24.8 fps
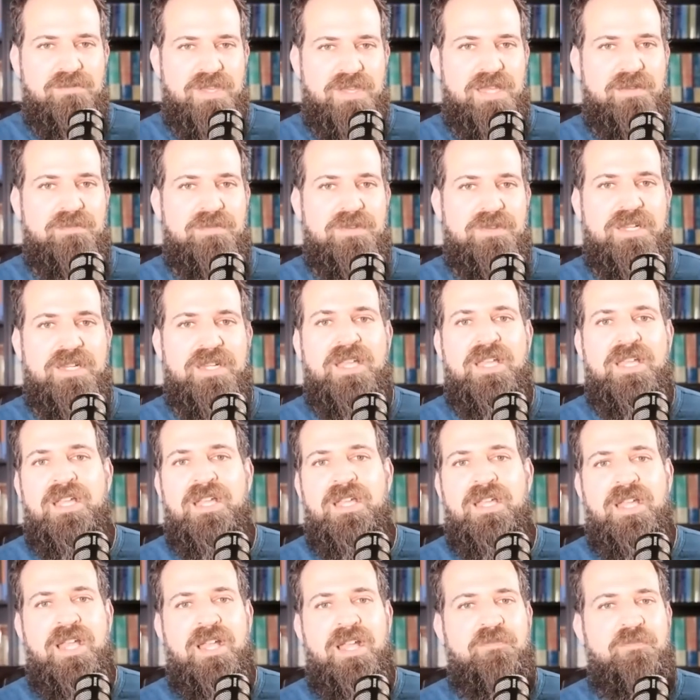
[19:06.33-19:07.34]
them and
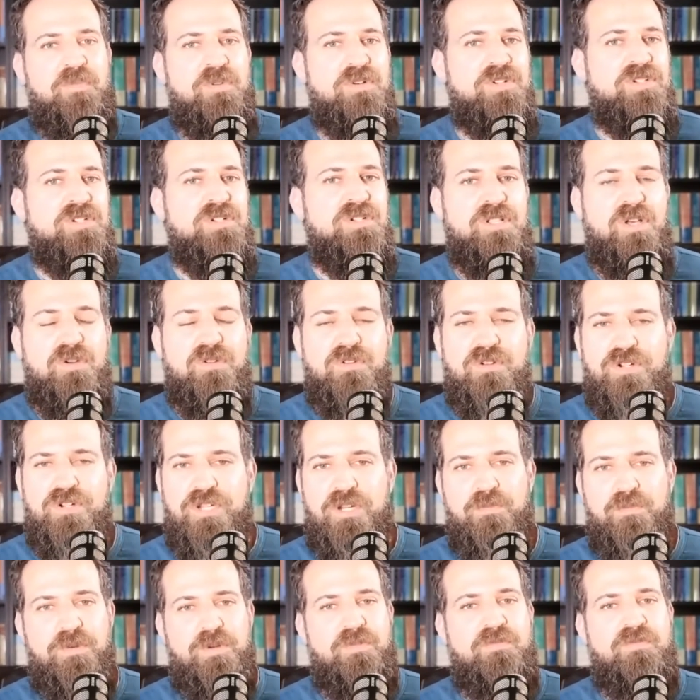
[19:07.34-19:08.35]
have personal
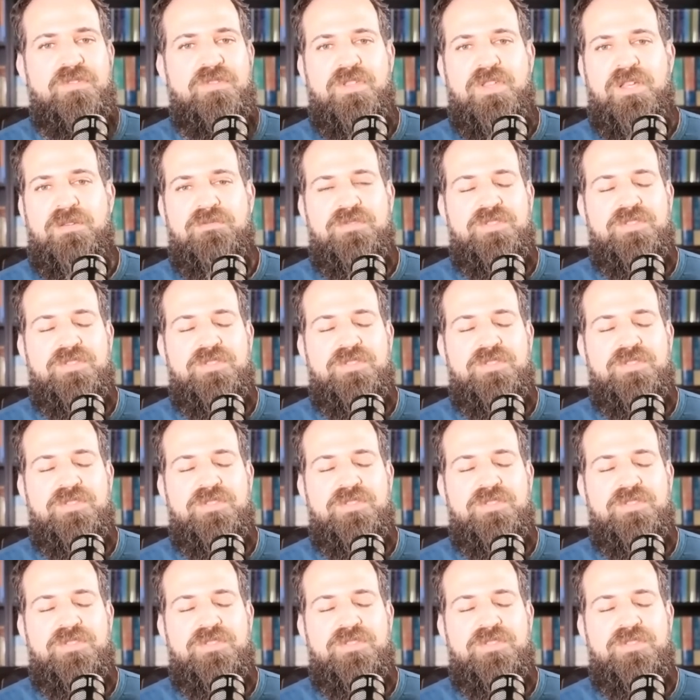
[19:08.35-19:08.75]
ownership over them.